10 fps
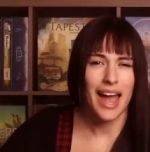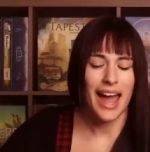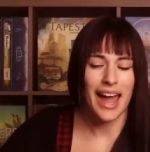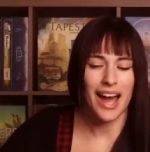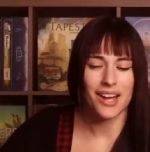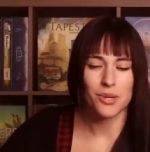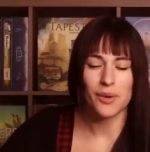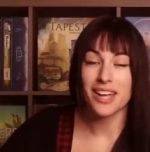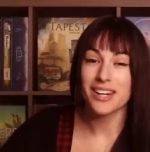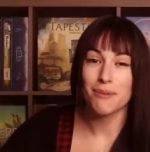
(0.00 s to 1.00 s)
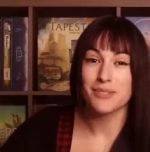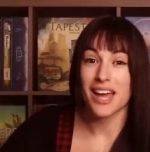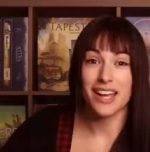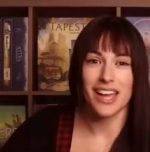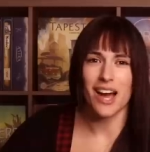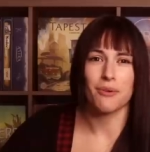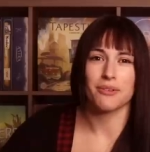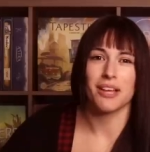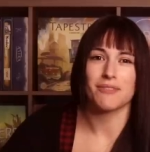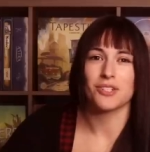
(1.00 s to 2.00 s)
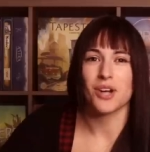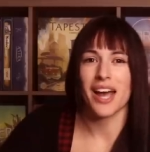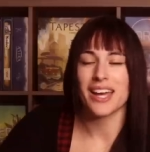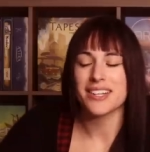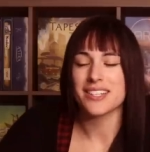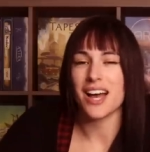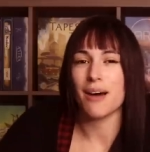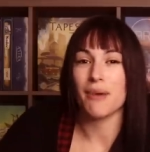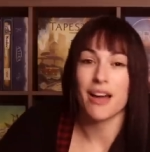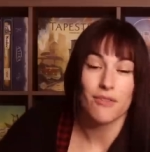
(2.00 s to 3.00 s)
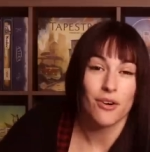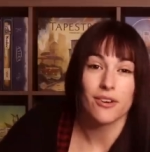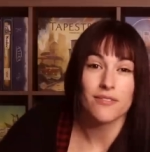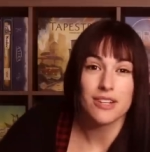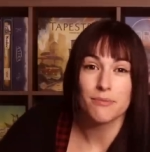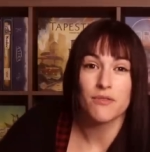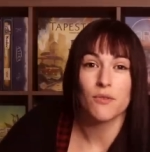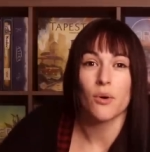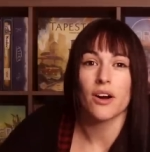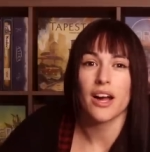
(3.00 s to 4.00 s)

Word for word: and we ended up saying, yeah, we'd love to try it. Um, I've heard of it before.